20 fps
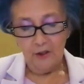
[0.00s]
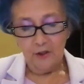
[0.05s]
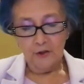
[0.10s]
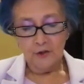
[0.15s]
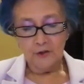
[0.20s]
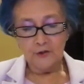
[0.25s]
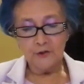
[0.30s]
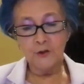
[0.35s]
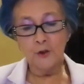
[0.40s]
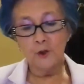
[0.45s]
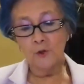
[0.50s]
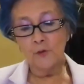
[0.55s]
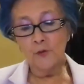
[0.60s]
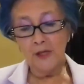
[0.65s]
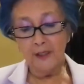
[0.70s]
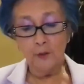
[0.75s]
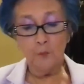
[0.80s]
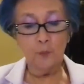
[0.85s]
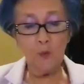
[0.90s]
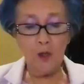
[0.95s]
So
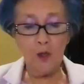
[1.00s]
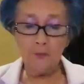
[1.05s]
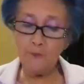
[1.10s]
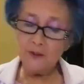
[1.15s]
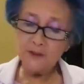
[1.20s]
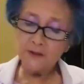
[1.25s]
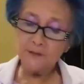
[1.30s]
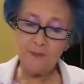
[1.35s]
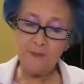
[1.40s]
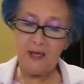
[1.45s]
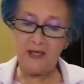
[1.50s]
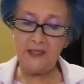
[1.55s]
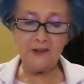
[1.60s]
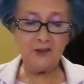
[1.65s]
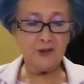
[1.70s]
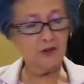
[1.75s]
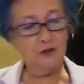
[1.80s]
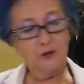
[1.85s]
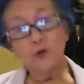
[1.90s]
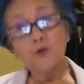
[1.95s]
here, what was my
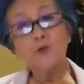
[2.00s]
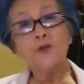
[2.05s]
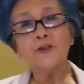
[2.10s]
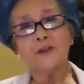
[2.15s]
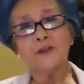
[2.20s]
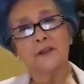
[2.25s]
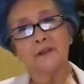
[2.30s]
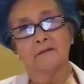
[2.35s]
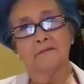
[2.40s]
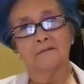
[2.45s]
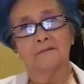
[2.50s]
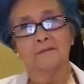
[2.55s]
solution?